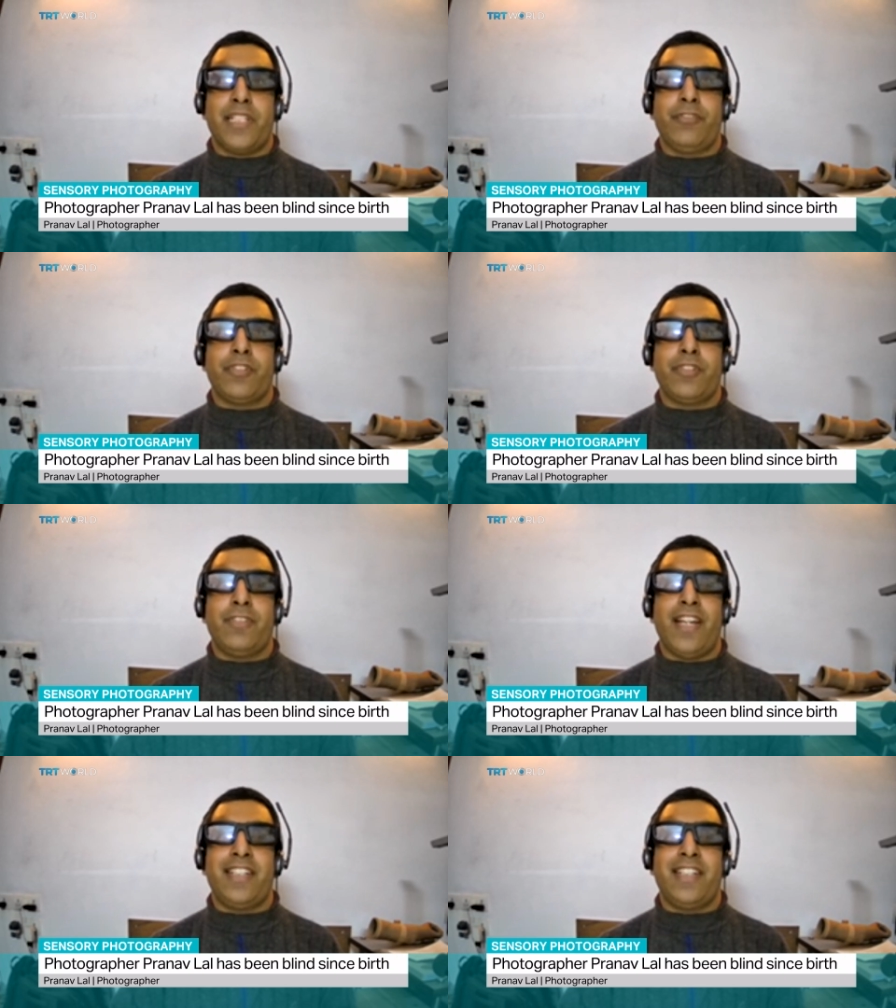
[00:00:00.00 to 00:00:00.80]
And if you
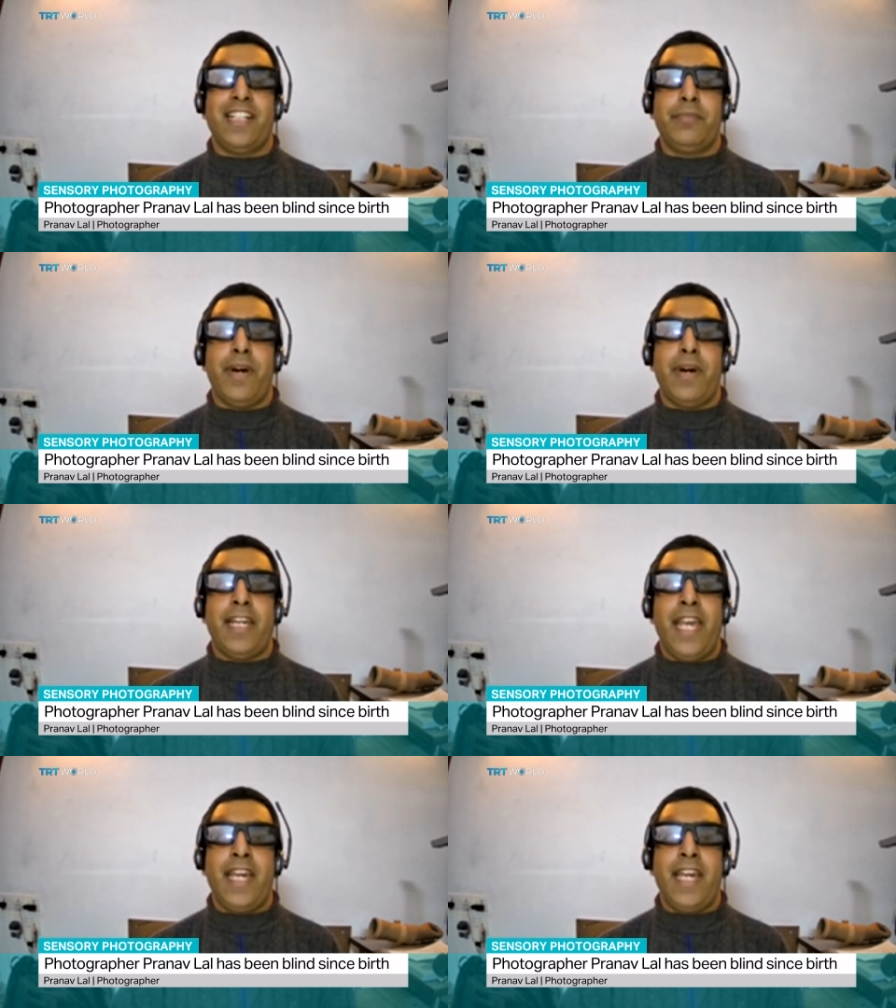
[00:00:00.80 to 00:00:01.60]
if I tilt
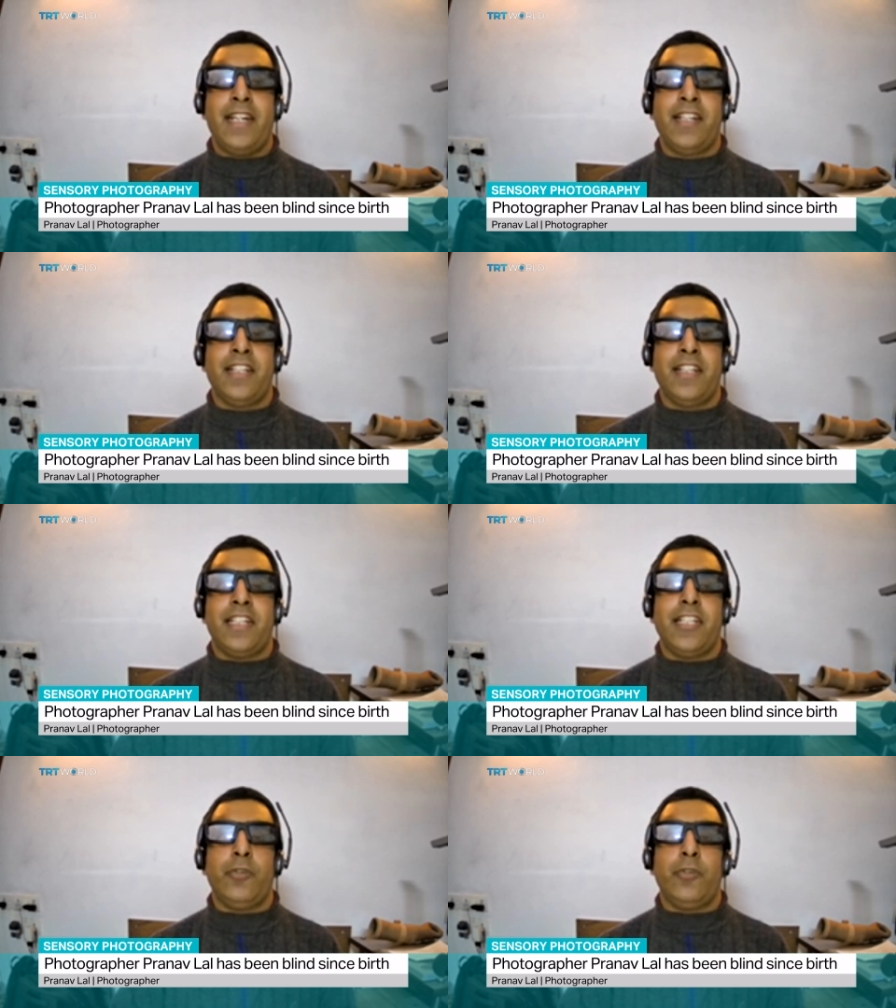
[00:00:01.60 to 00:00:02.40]
my head
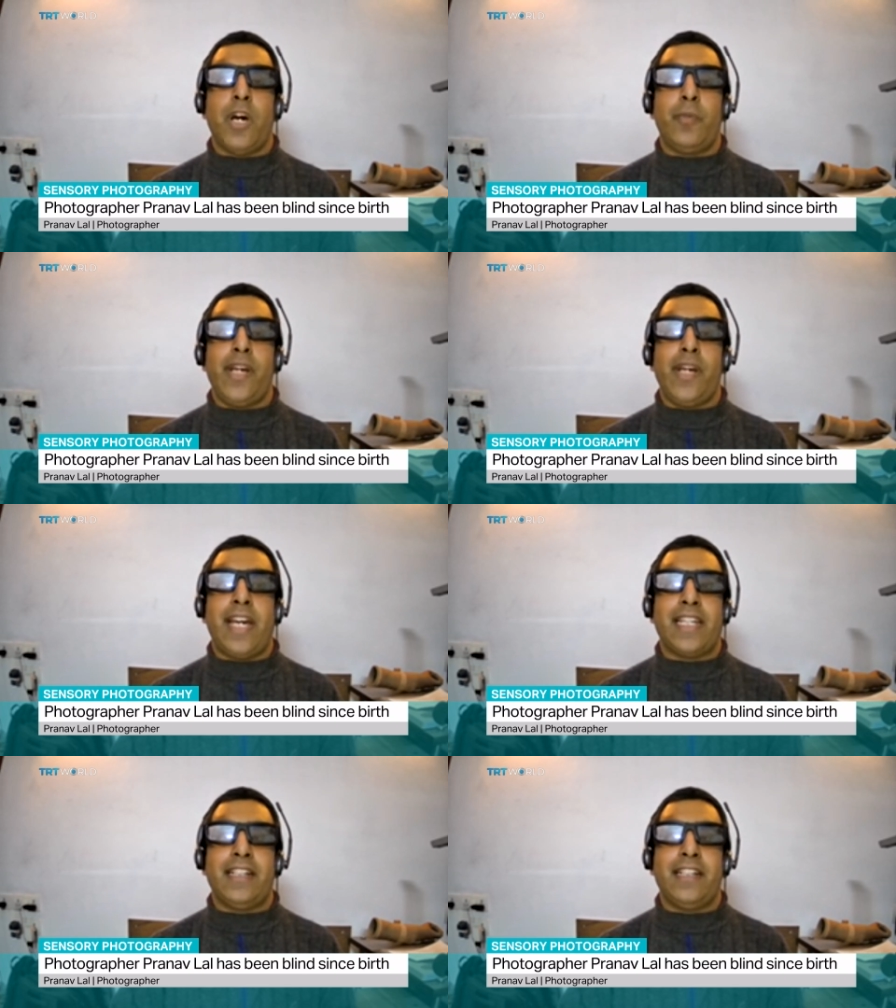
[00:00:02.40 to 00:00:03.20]
in one way,
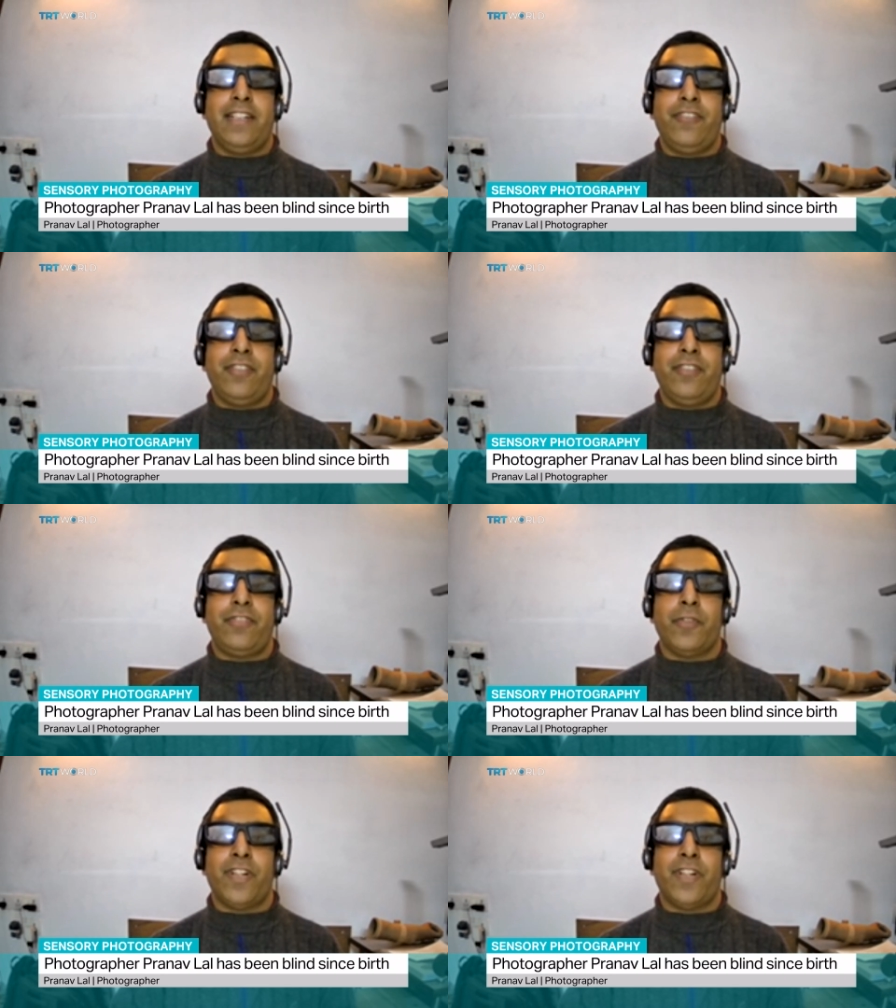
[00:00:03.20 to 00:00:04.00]
I get a
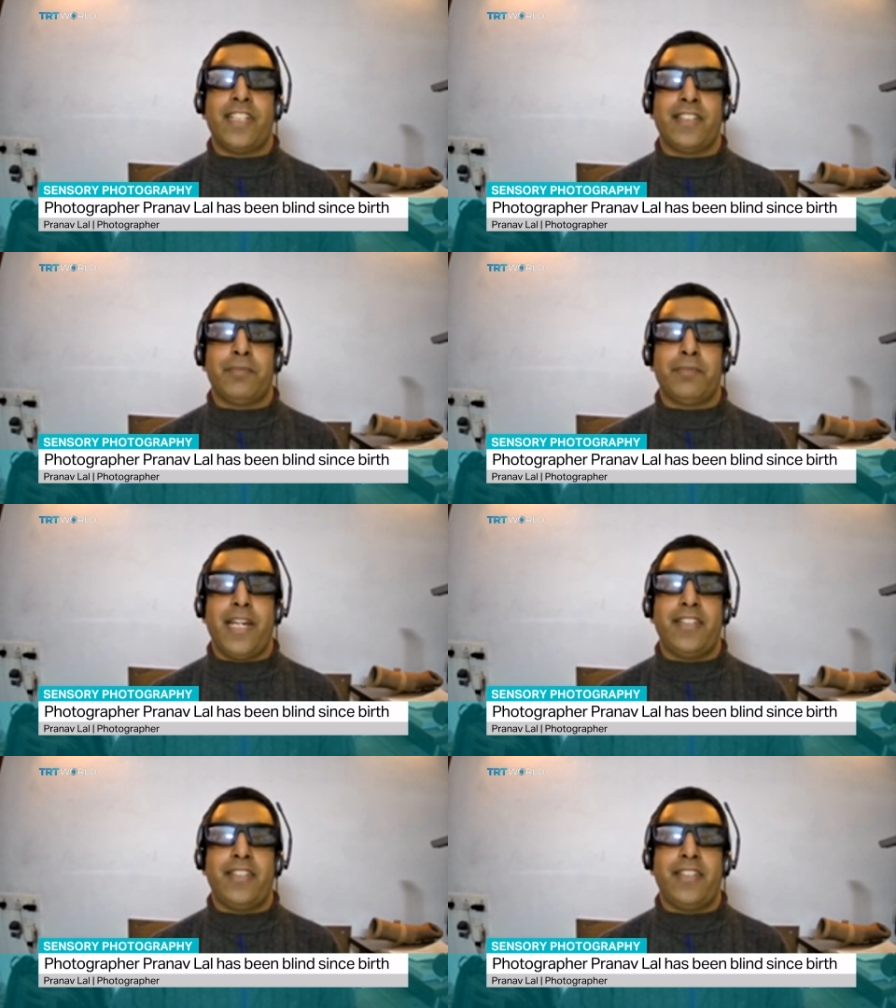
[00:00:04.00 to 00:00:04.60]
different view. If I tilt my